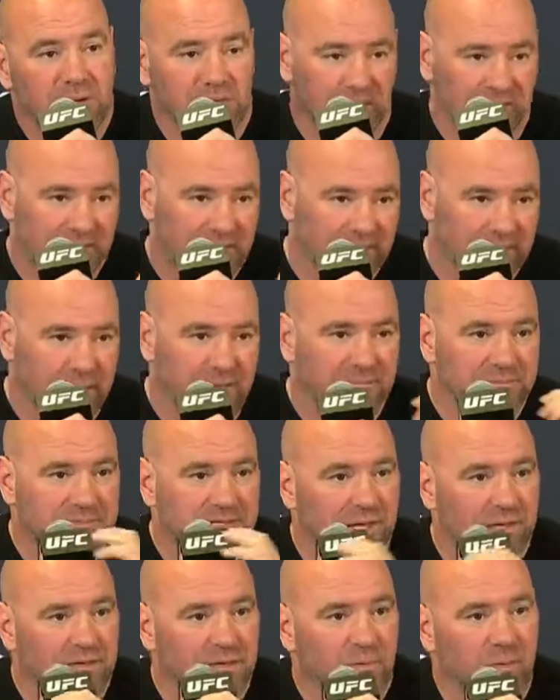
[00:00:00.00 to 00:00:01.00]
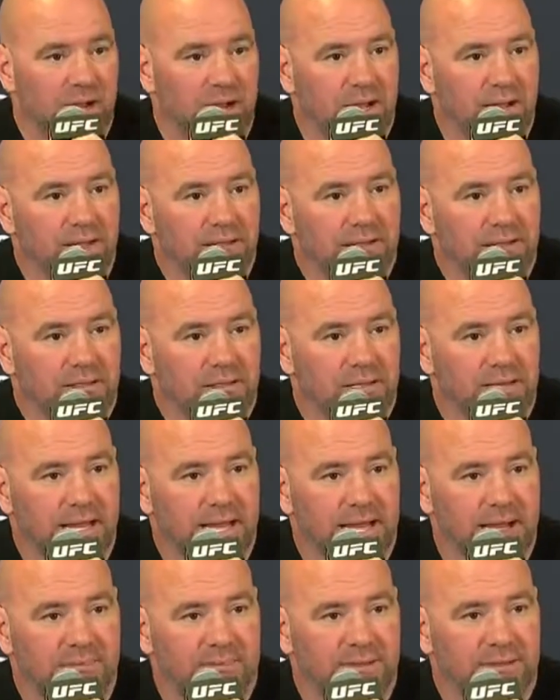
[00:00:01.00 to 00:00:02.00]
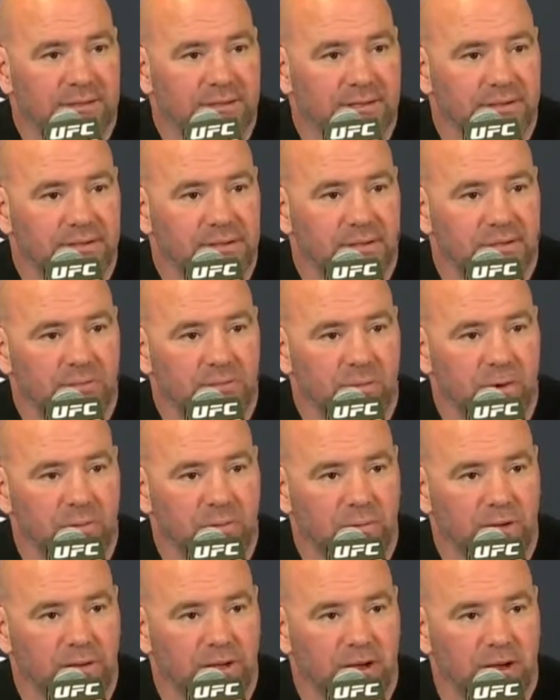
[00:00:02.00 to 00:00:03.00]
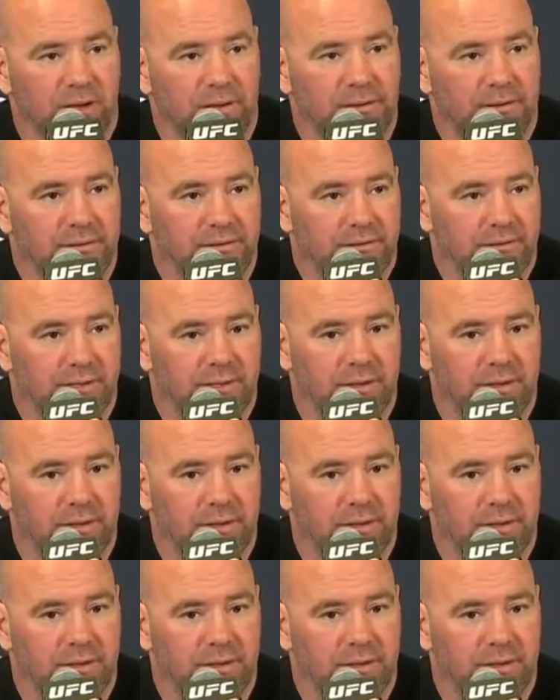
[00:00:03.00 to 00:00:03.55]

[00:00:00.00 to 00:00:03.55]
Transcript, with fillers: but I'll let him tell you why it happened and, and what went on.